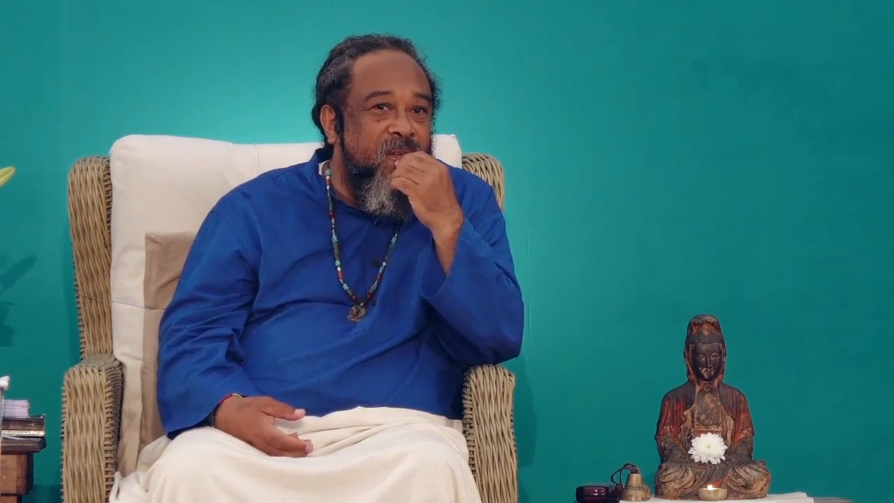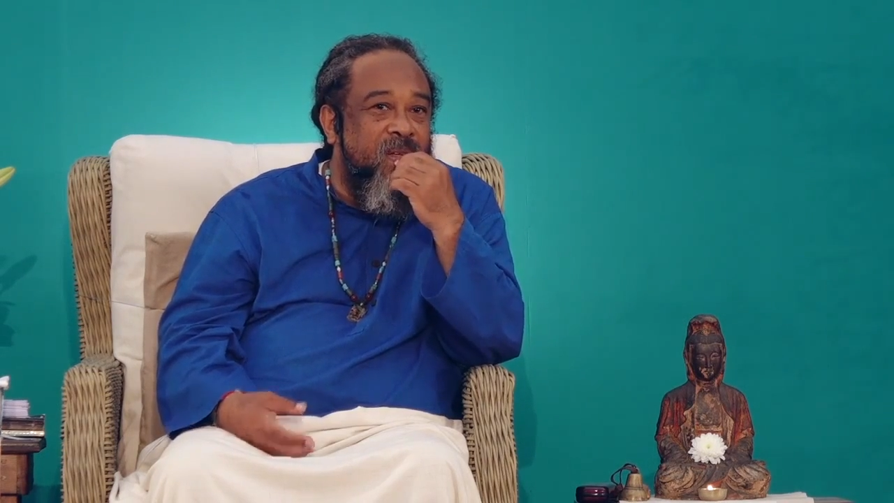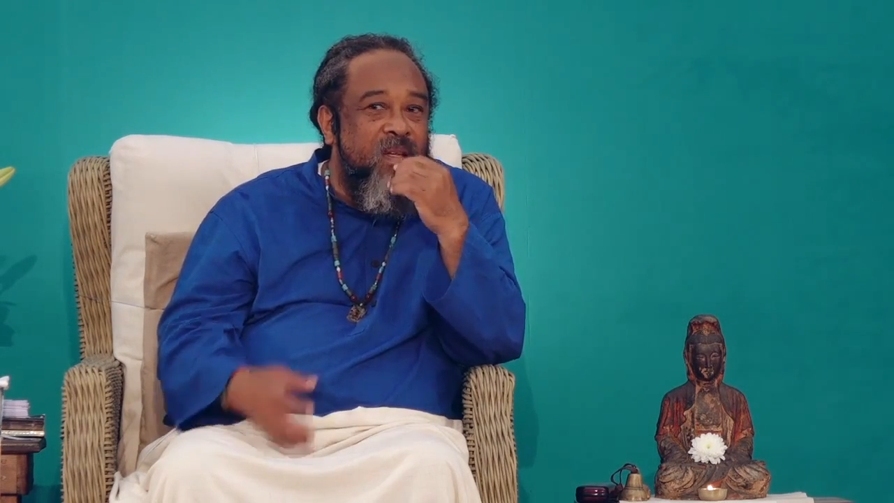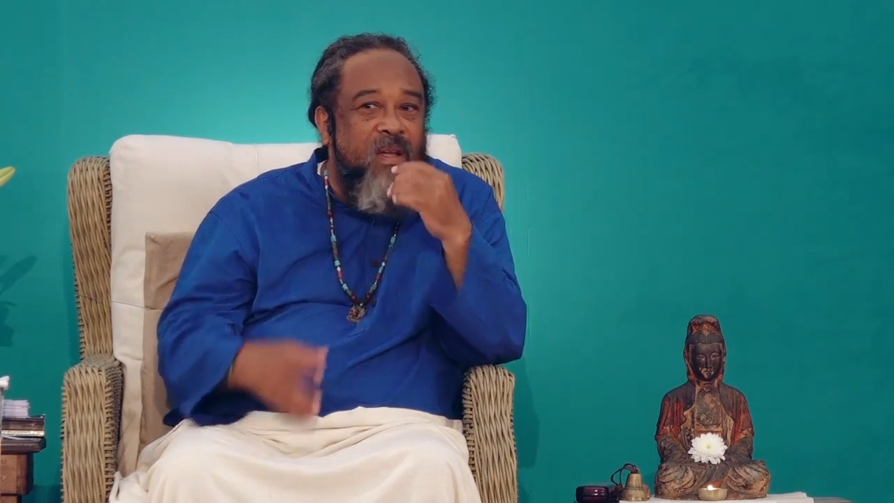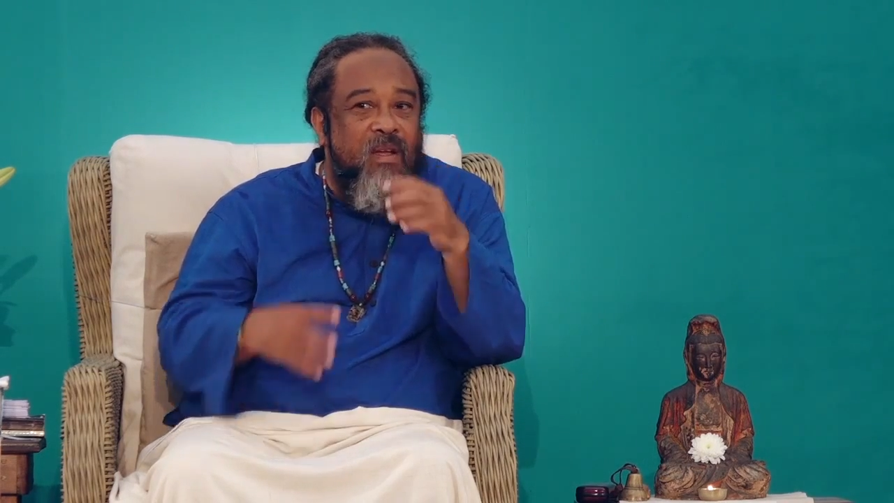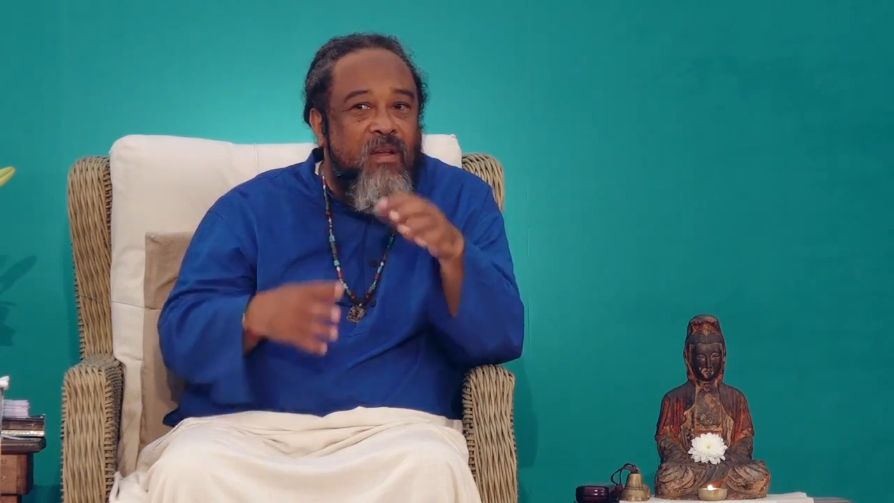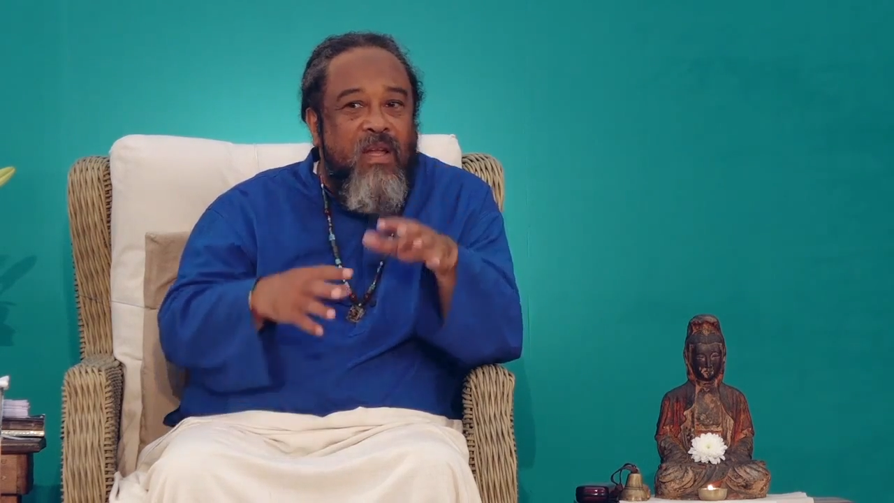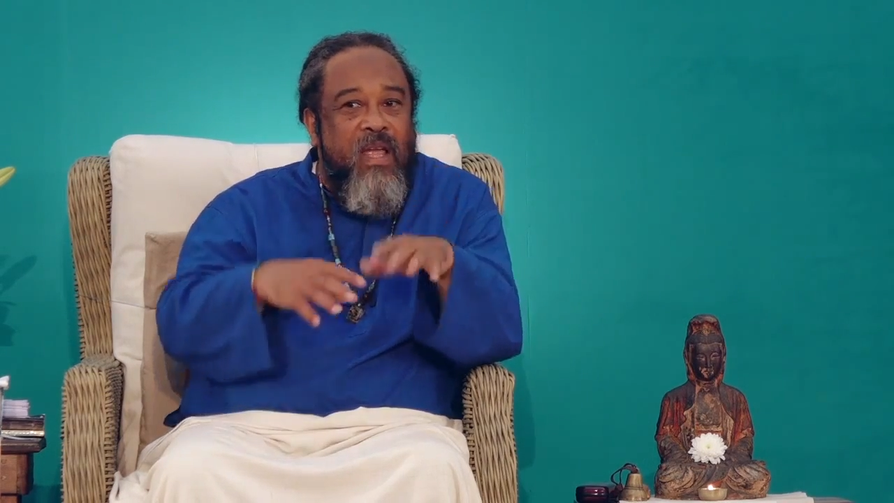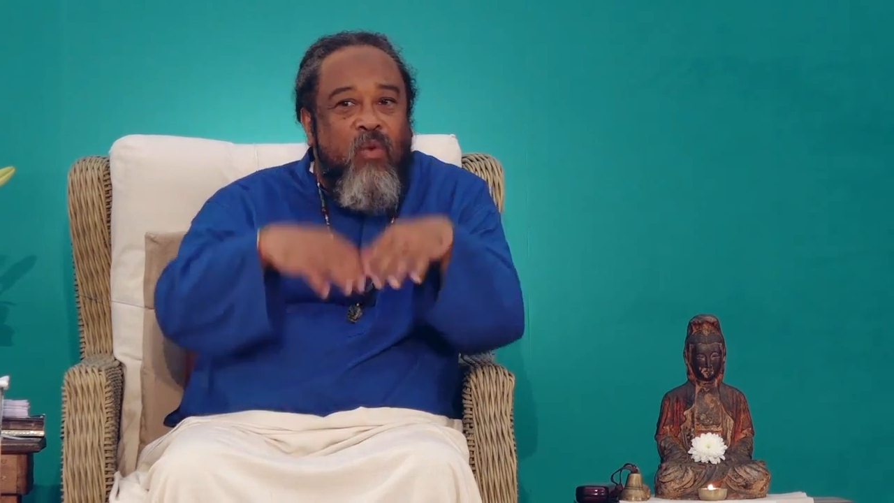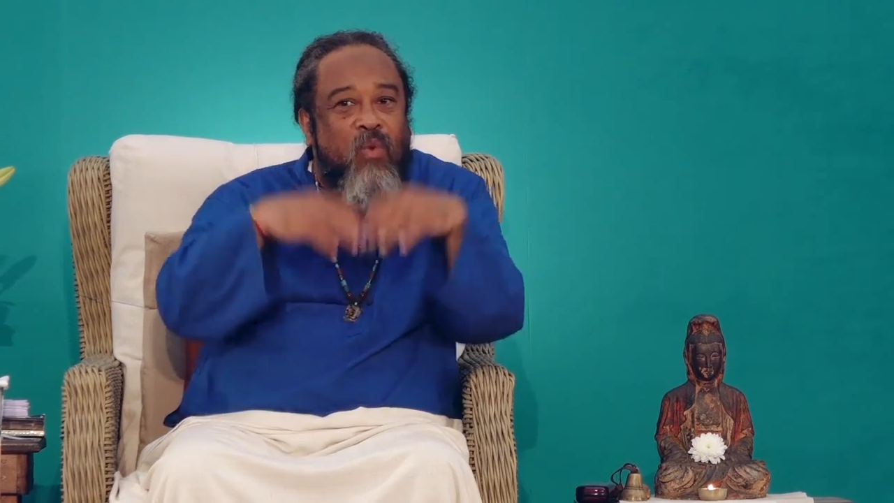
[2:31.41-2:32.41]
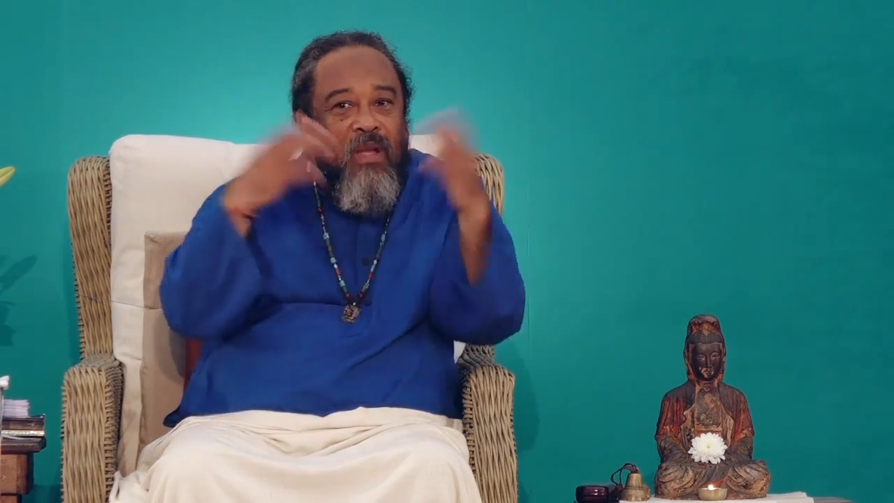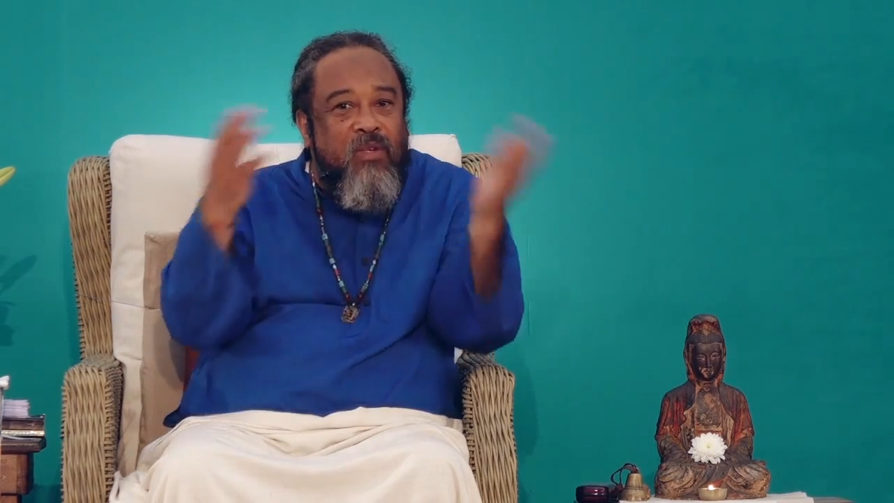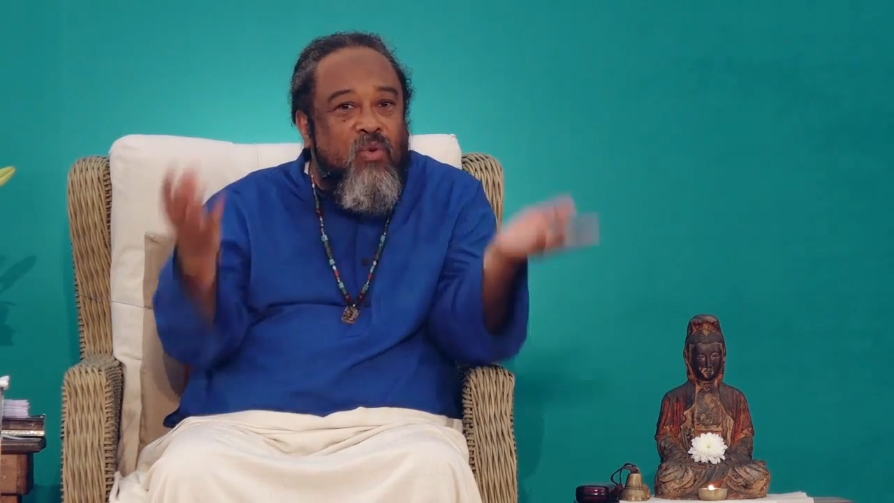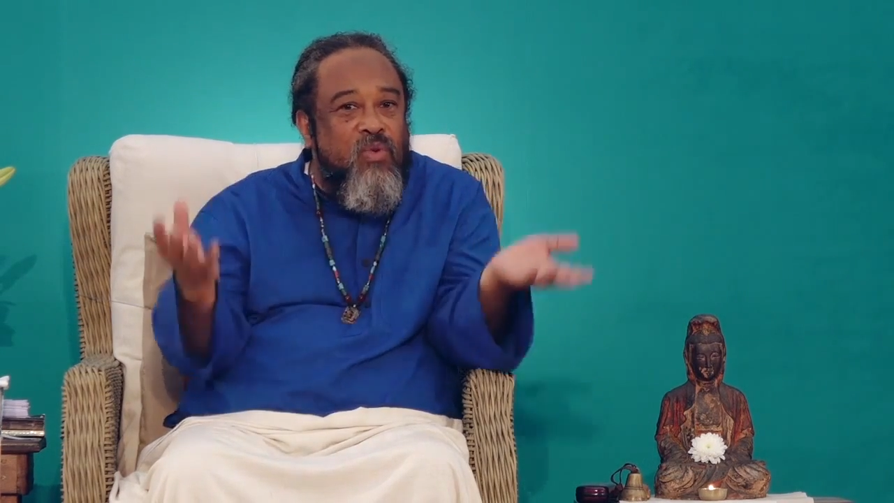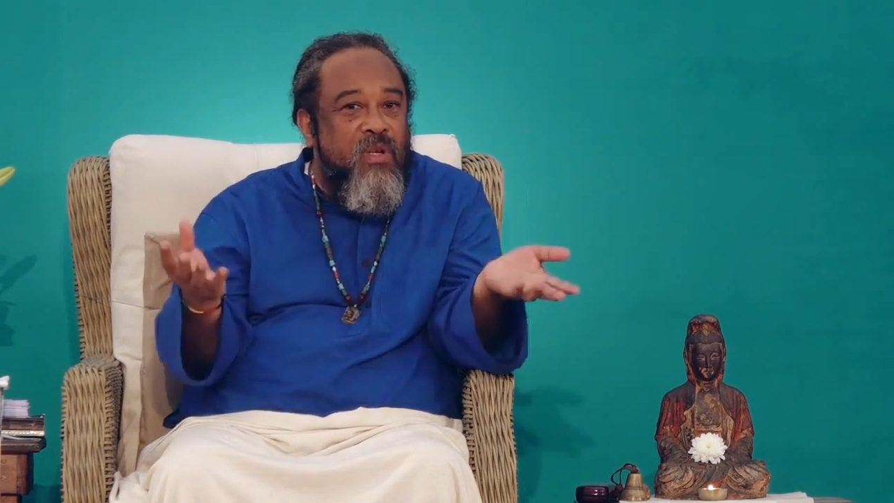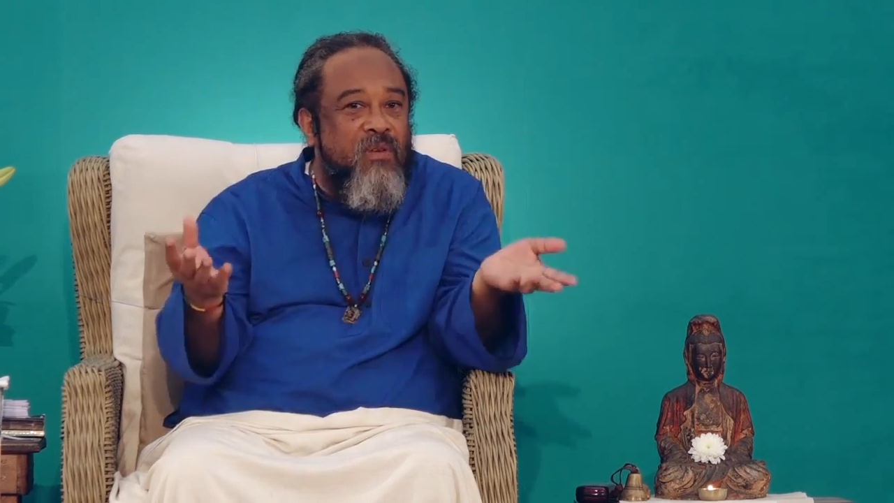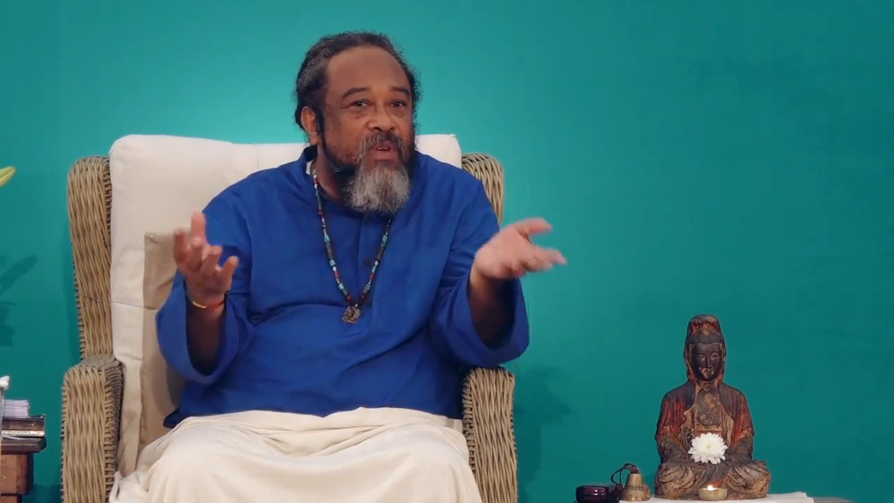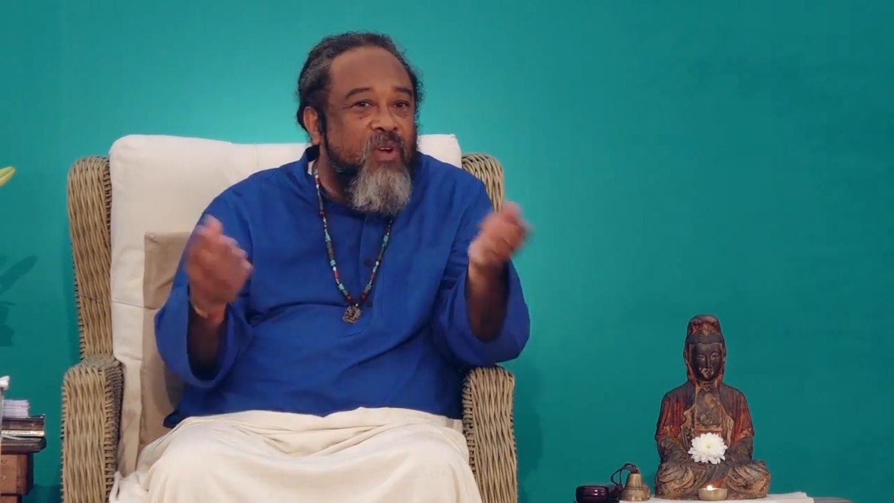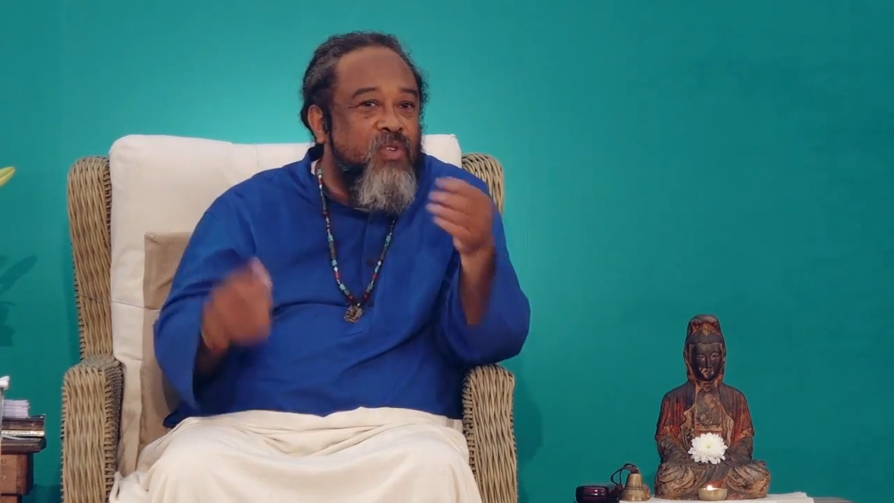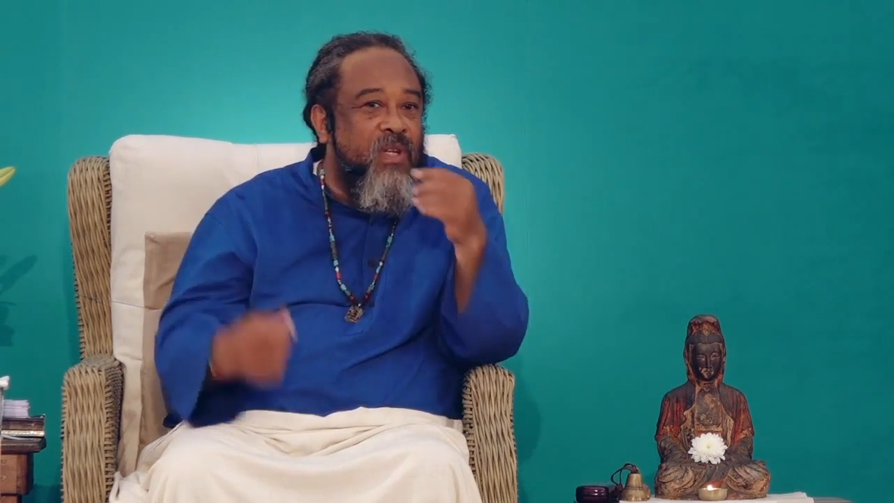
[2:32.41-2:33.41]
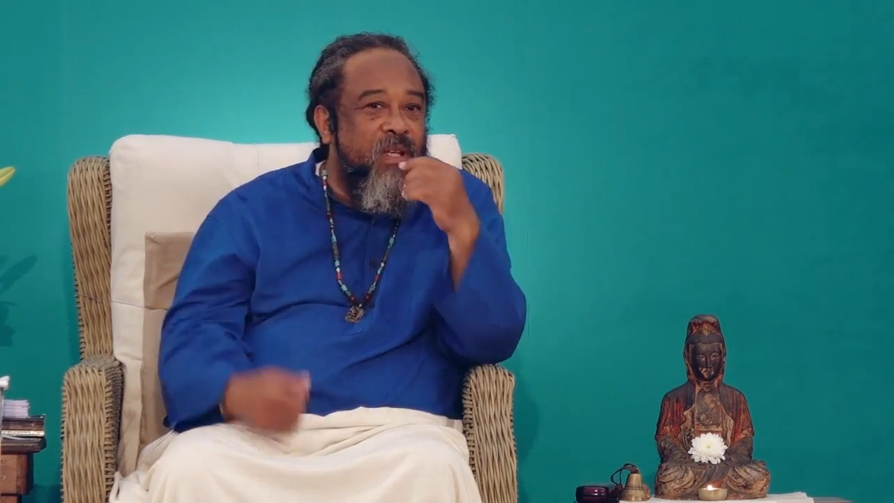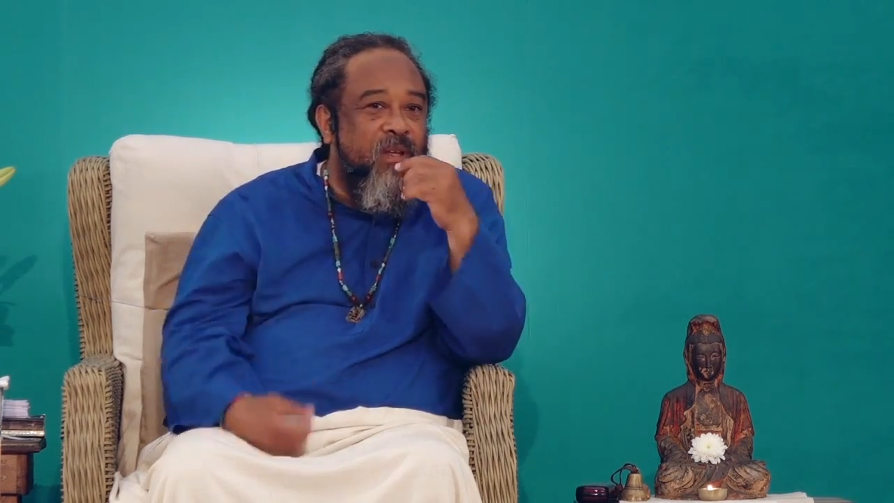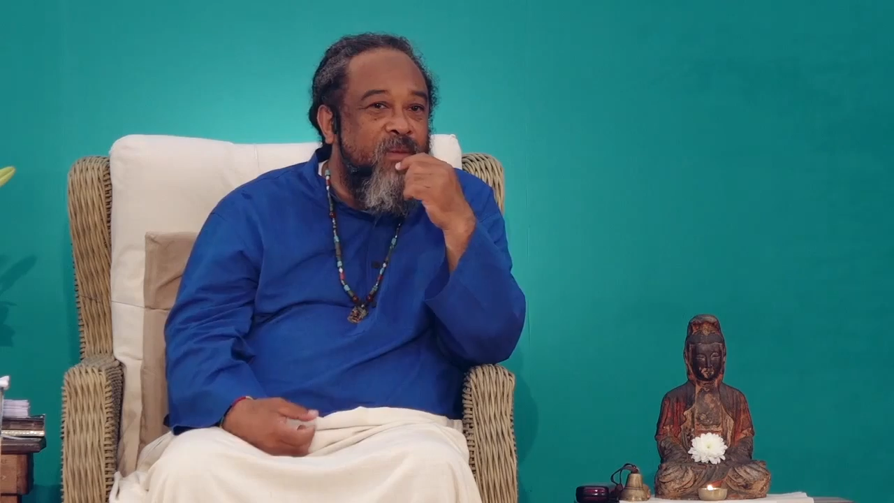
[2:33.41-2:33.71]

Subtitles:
they are like one total functioning.